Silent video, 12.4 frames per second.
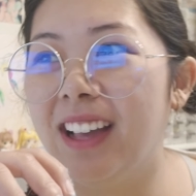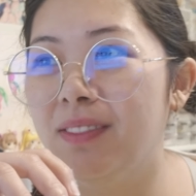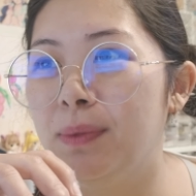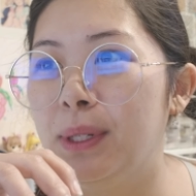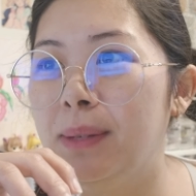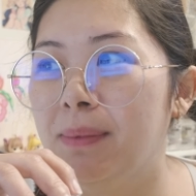I've
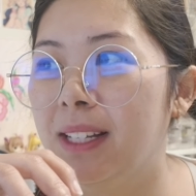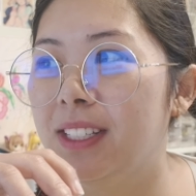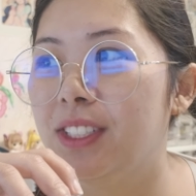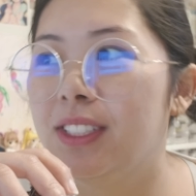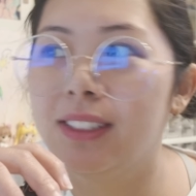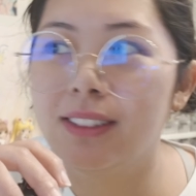pretty
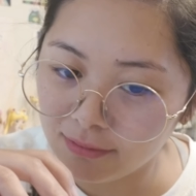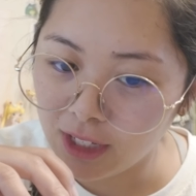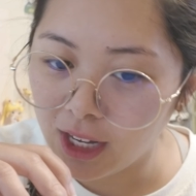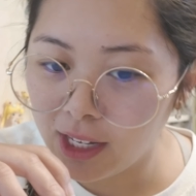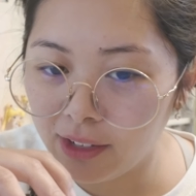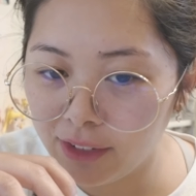much
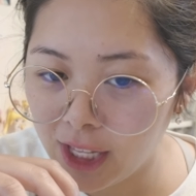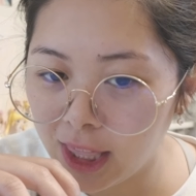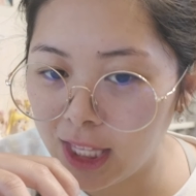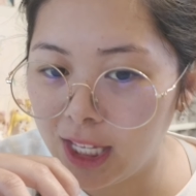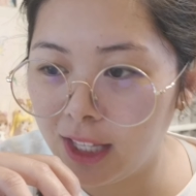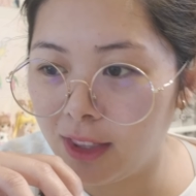got
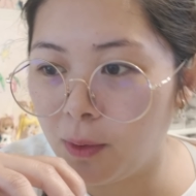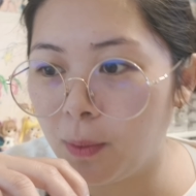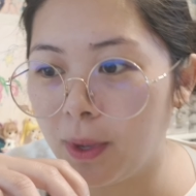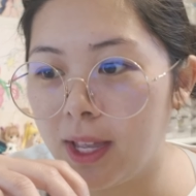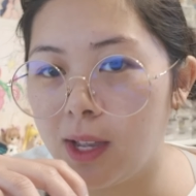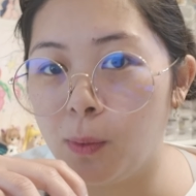everything the
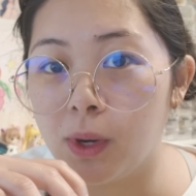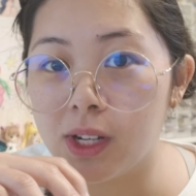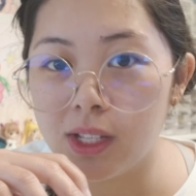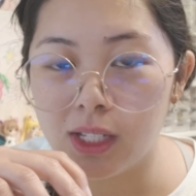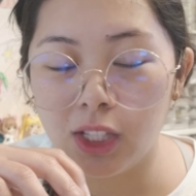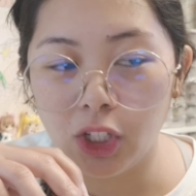way I
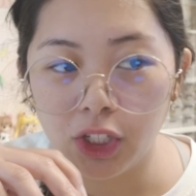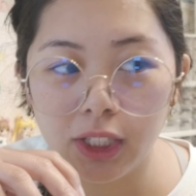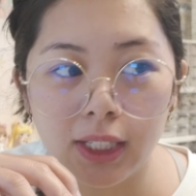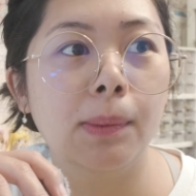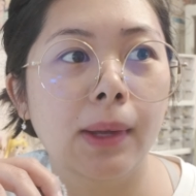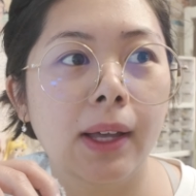wanted to
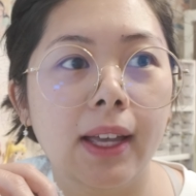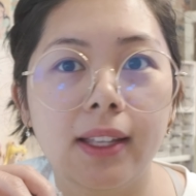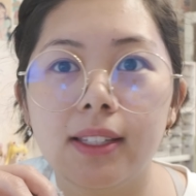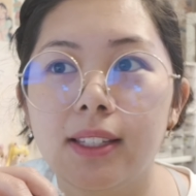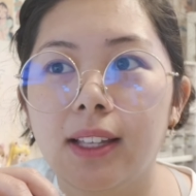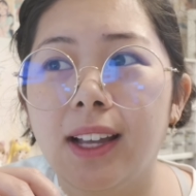look,
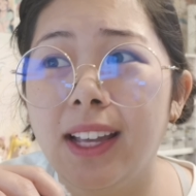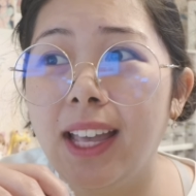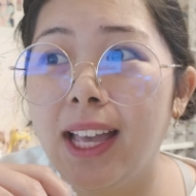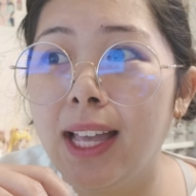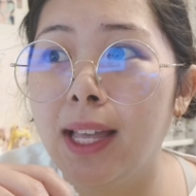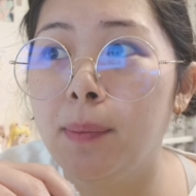but I
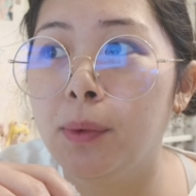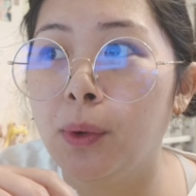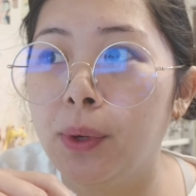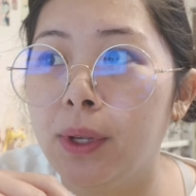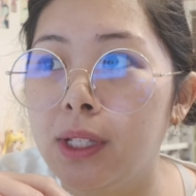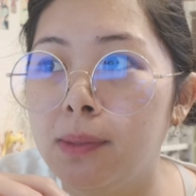am
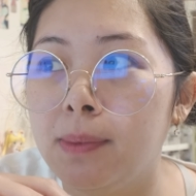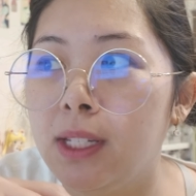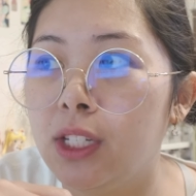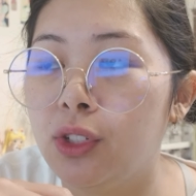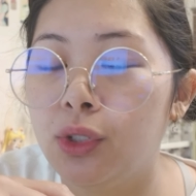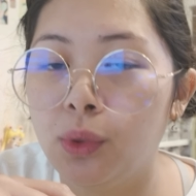going to
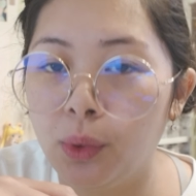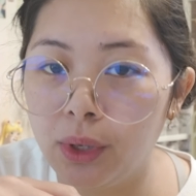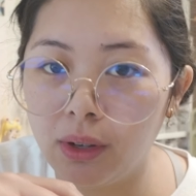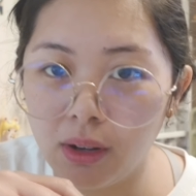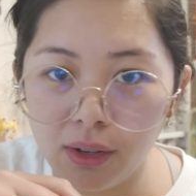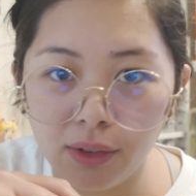be
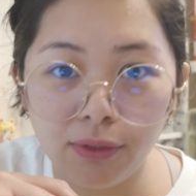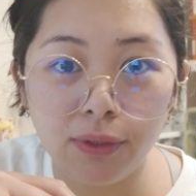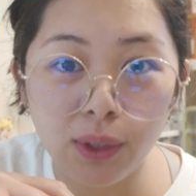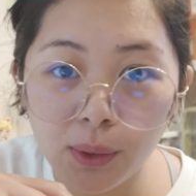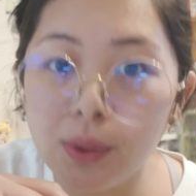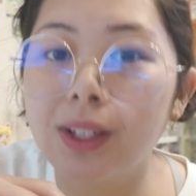short on a
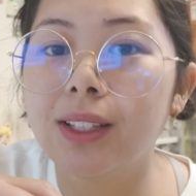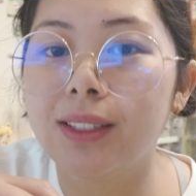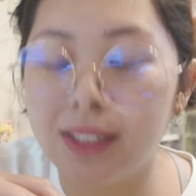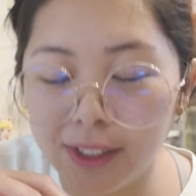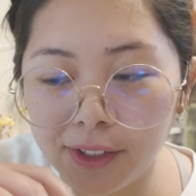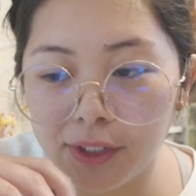few
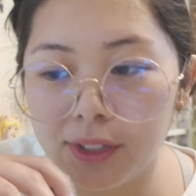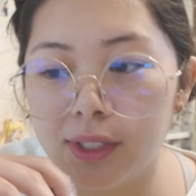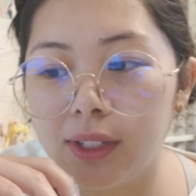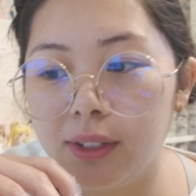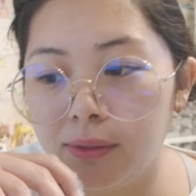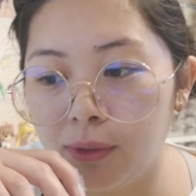stickers,
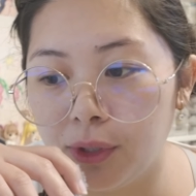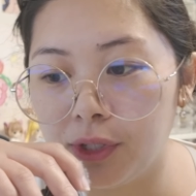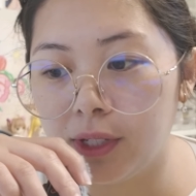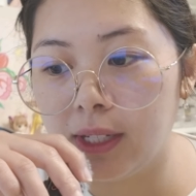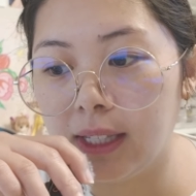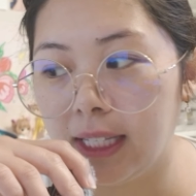
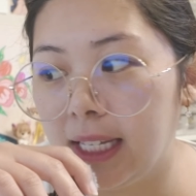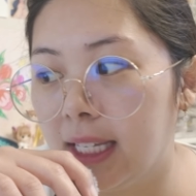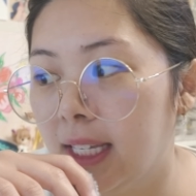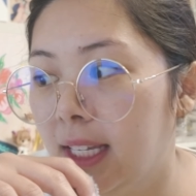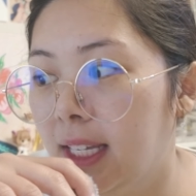unfortunately.